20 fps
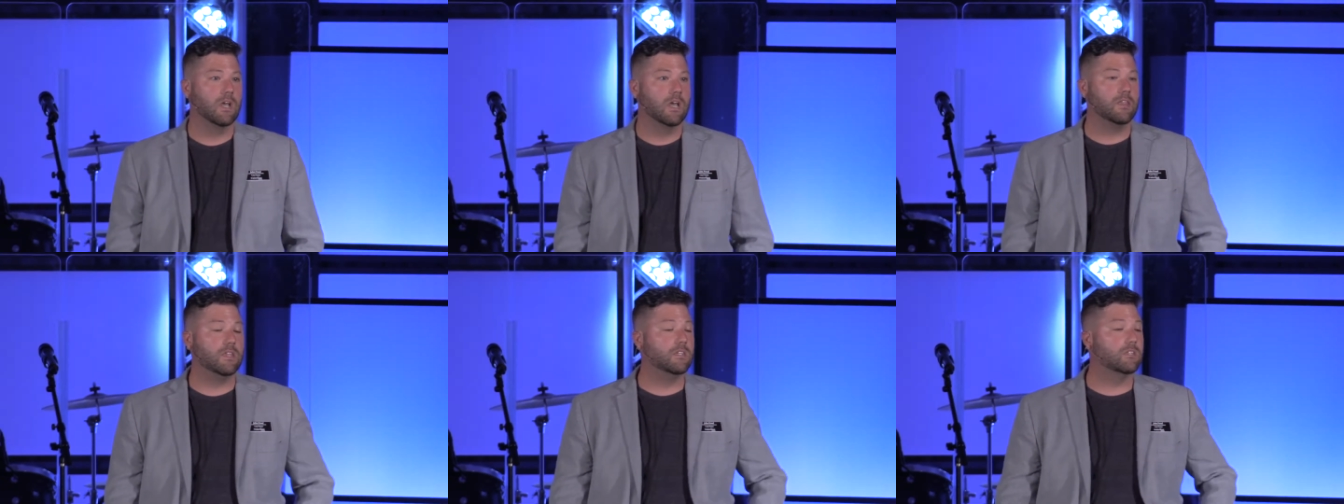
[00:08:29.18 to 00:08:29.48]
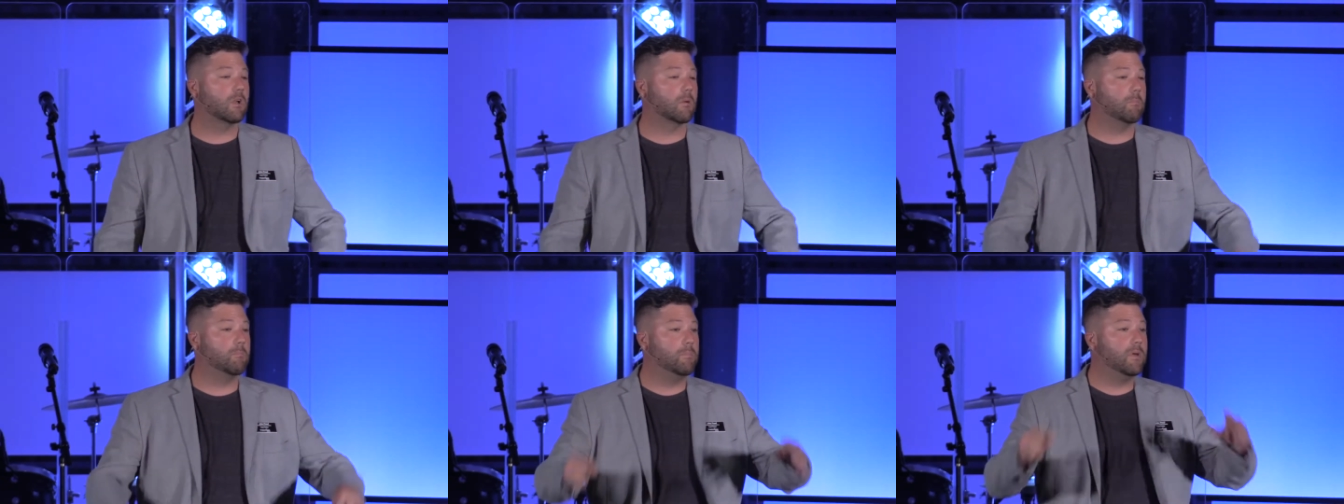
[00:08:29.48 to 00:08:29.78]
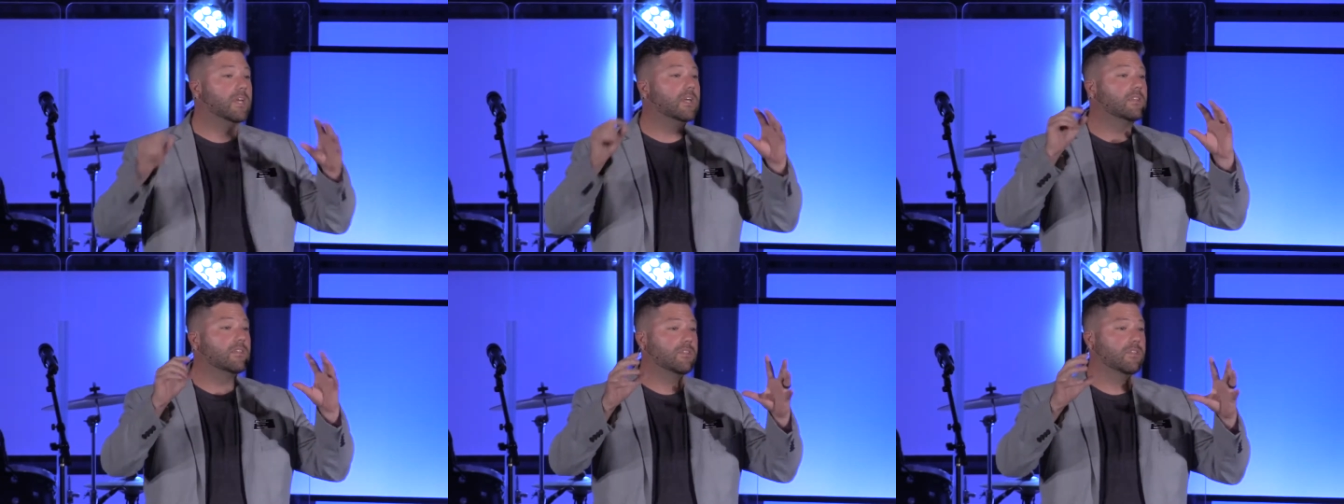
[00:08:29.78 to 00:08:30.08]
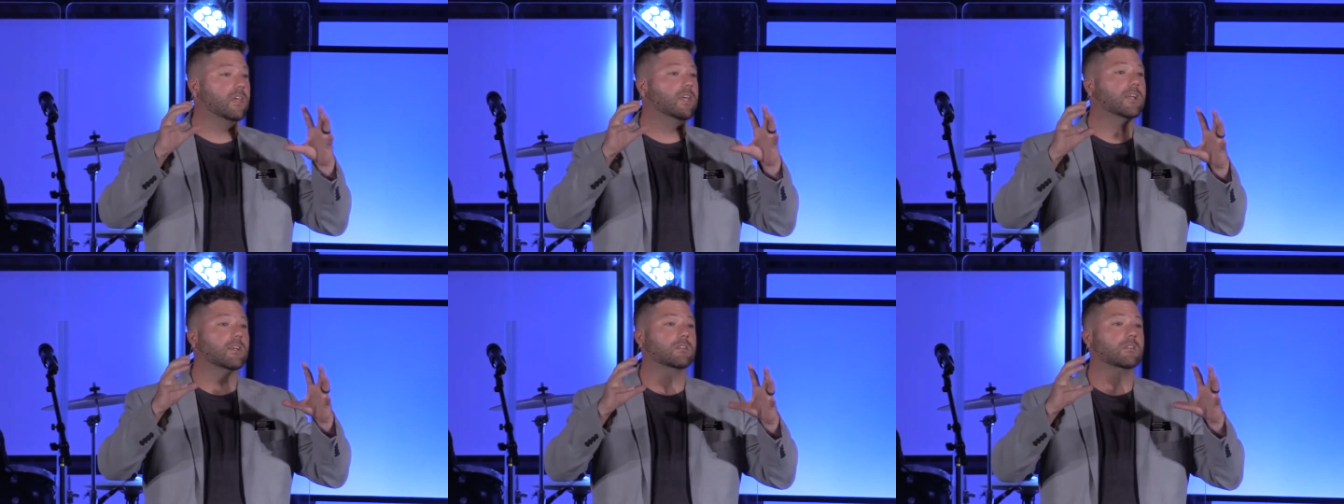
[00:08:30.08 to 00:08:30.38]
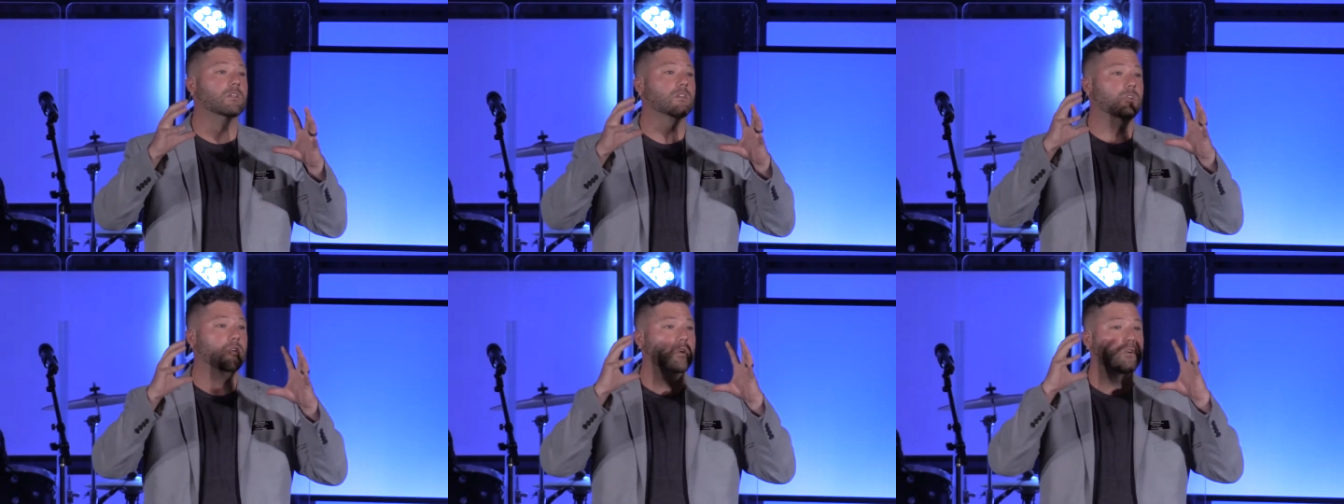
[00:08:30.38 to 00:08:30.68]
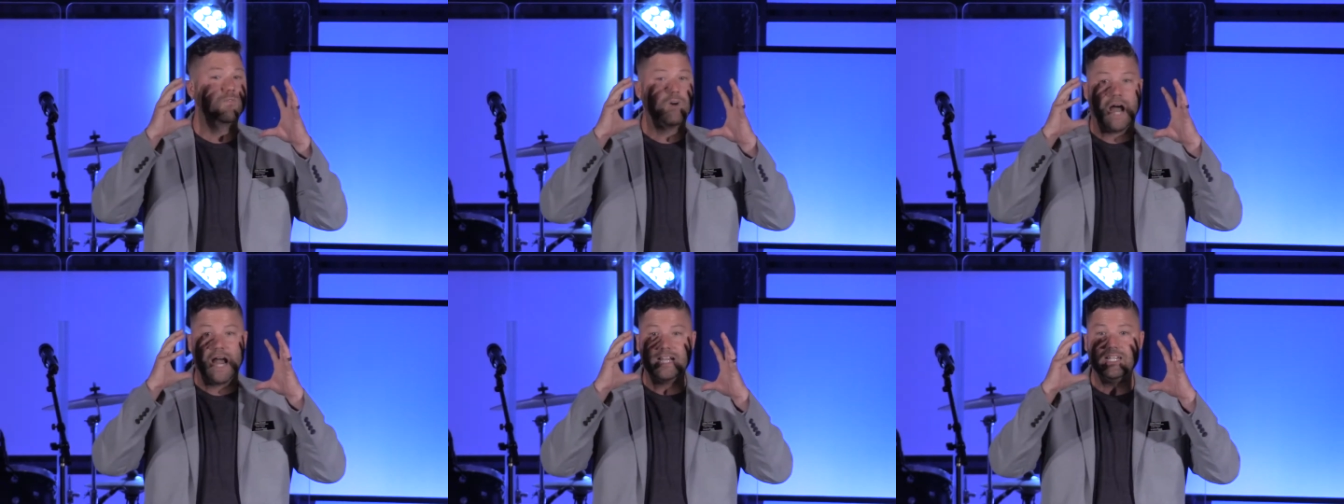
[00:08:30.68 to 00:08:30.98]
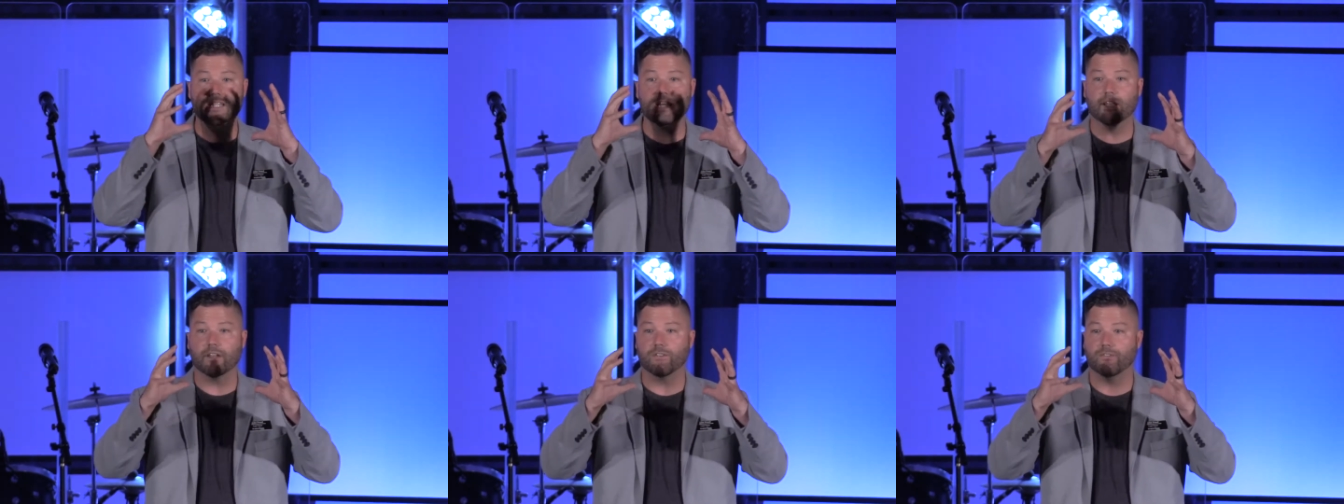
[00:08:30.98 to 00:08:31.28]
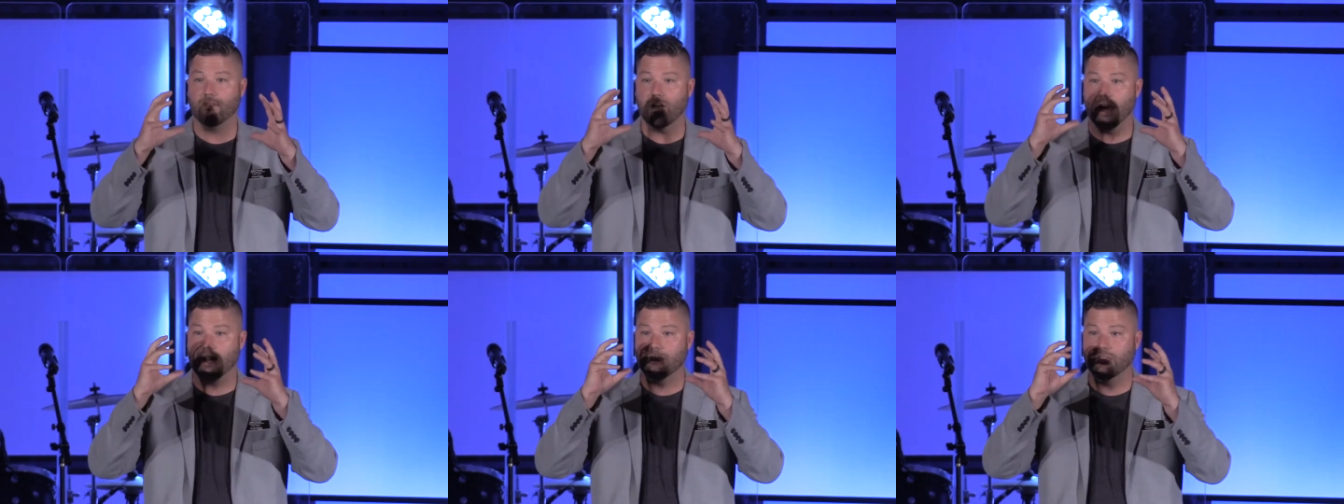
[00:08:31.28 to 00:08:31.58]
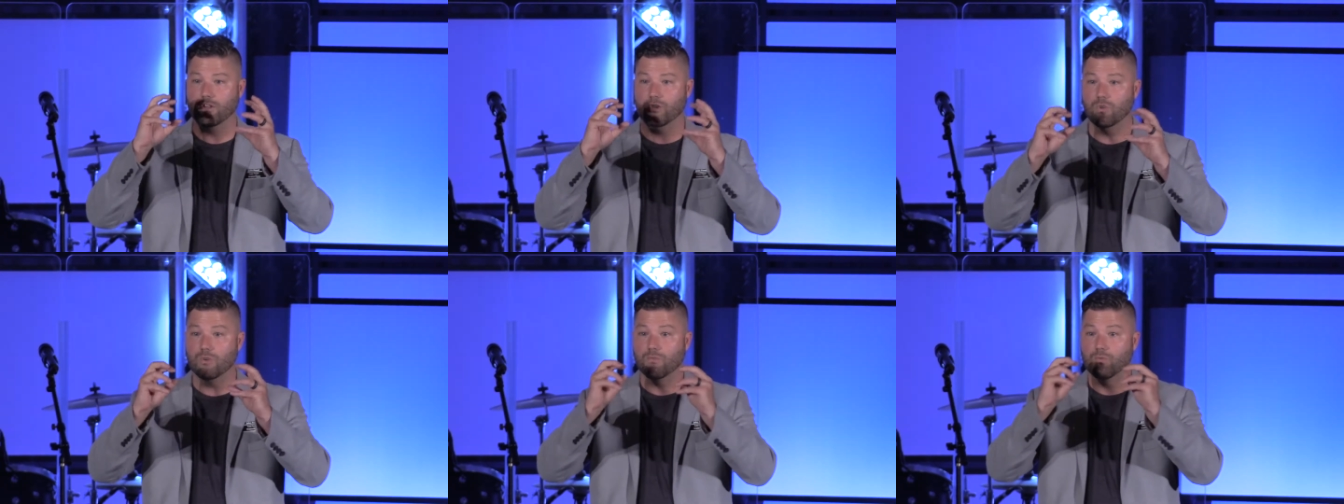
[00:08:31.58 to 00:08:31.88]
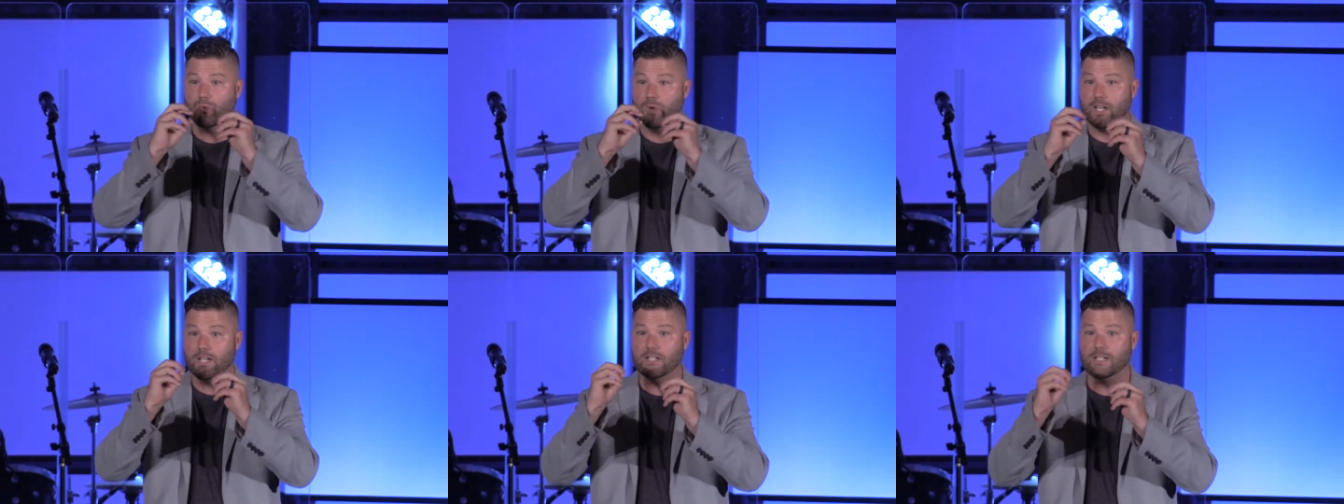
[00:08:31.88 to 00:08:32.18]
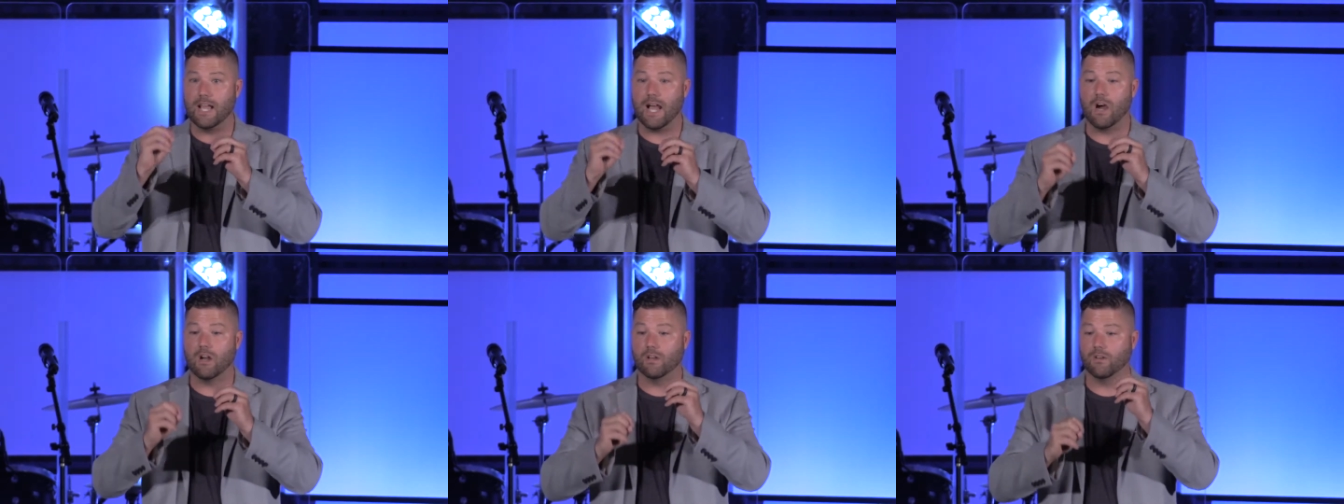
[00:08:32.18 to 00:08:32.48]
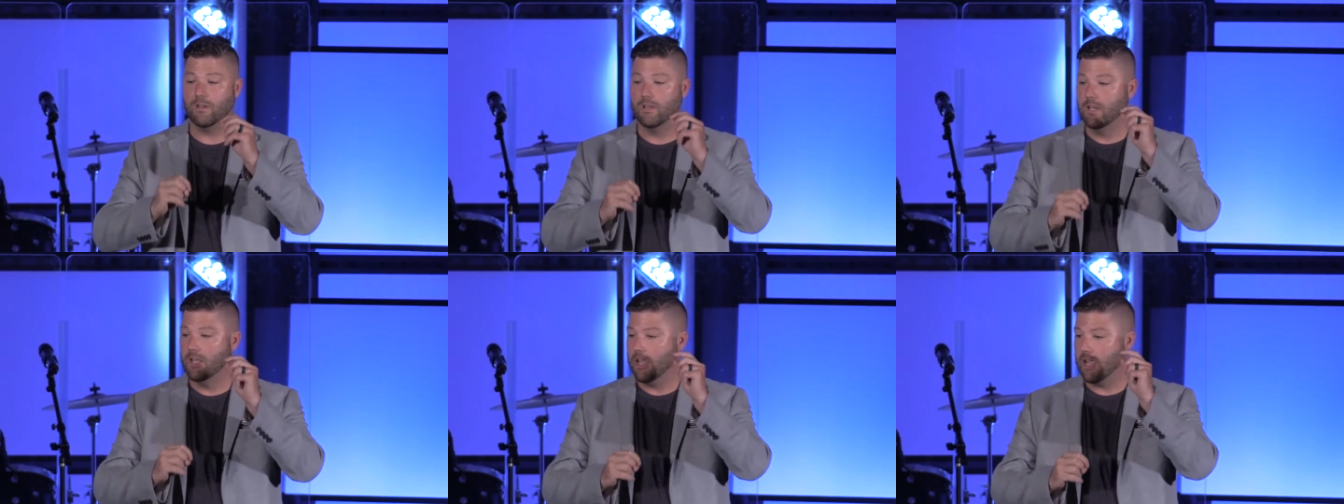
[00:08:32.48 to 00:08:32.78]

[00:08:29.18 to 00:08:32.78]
These are big things that you have identified, that you have written down.